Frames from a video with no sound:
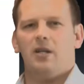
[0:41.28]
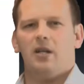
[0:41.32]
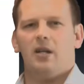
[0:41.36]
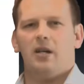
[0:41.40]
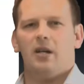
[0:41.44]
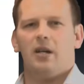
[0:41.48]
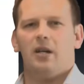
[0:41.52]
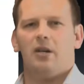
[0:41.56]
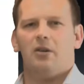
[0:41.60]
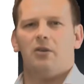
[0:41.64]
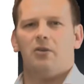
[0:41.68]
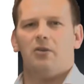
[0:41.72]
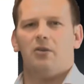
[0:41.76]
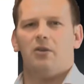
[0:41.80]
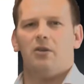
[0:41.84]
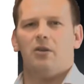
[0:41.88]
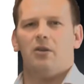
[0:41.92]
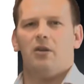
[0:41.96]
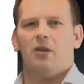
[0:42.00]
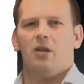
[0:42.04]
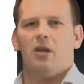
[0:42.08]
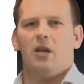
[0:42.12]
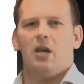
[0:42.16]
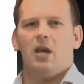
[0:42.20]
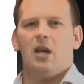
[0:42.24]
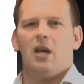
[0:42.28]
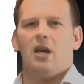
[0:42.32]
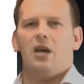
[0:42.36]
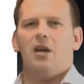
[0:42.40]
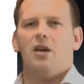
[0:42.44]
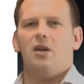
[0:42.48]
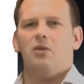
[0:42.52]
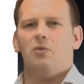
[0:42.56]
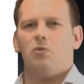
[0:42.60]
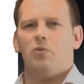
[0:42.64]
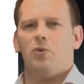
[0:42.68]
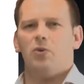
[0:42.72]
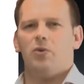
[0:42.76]
that I could
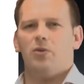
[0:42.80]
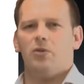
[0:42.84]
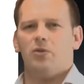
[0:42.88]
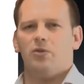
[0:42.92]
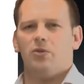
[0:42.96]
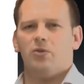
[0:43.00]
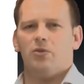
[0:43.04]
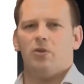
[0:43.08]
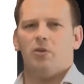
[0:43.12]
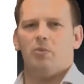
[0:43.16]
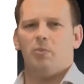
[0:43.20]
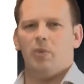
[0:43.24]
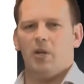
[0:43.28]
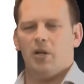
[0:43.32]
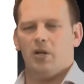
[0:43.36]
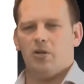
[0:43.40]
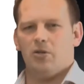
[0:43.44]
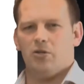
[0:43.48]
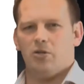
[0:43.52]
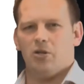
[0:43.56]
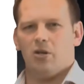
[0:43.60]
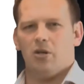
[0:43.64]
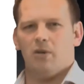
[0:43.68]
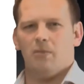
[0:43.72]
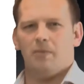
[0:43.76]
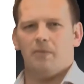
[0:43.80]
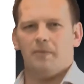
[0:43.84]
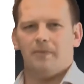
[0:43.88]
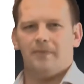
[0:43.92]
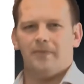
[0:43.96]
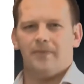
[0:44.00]
and would do a better job.